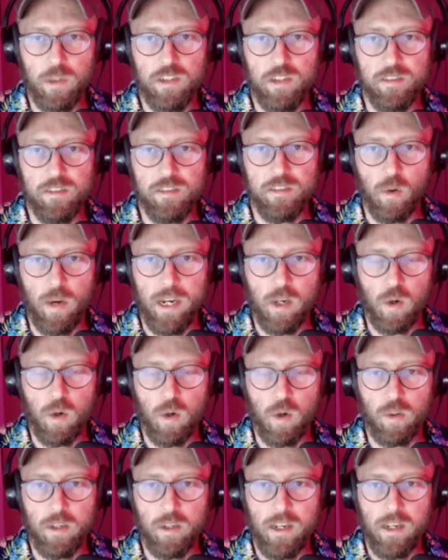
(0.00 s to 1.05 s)
which is the
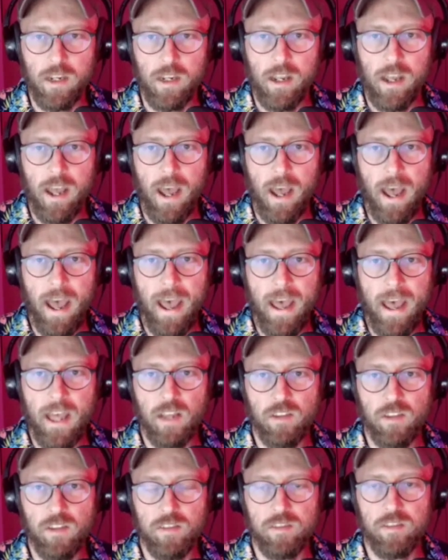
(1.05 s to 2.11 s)
record,
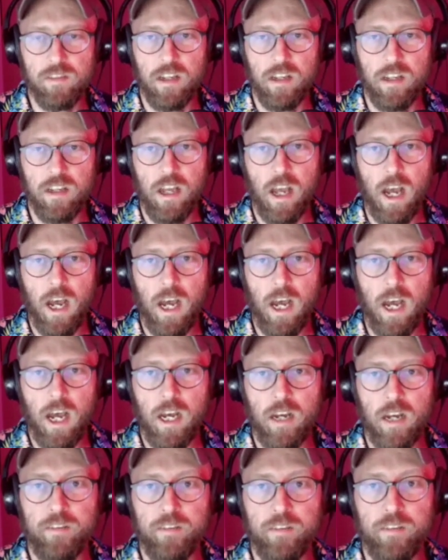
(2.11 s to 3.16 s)
has
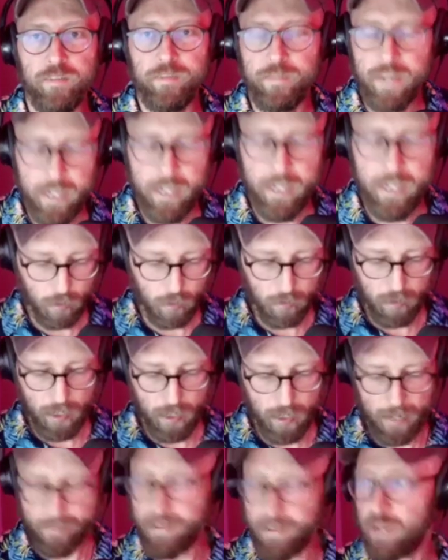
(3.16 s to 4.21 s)
a field,
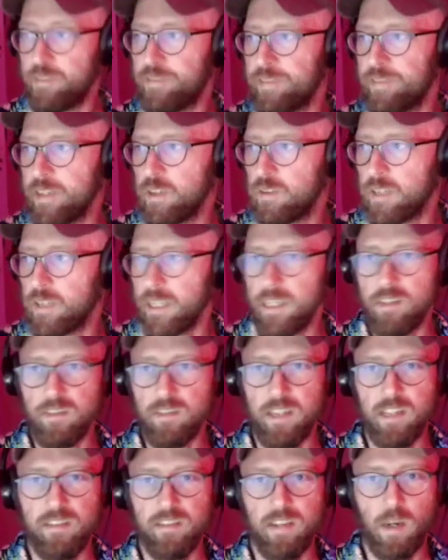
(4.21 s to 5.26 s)
and that field is,
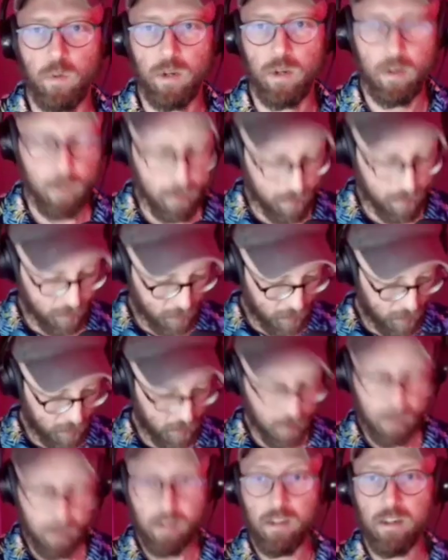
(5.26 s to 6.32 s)
let's say I want to
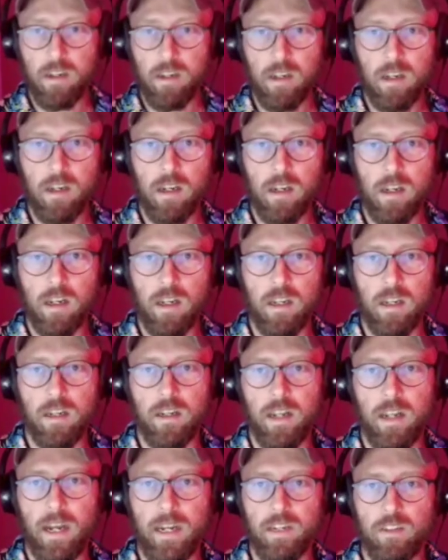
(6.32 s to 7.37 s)
return
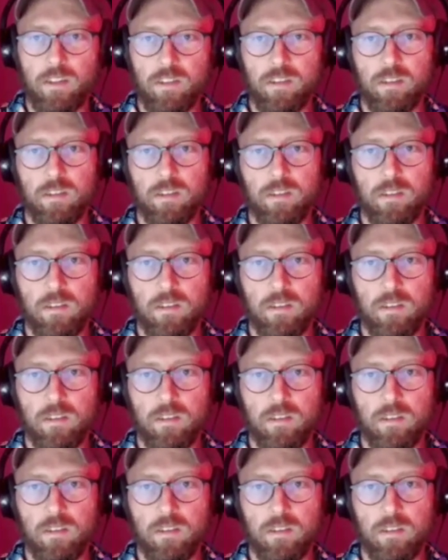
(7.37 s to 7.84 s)
date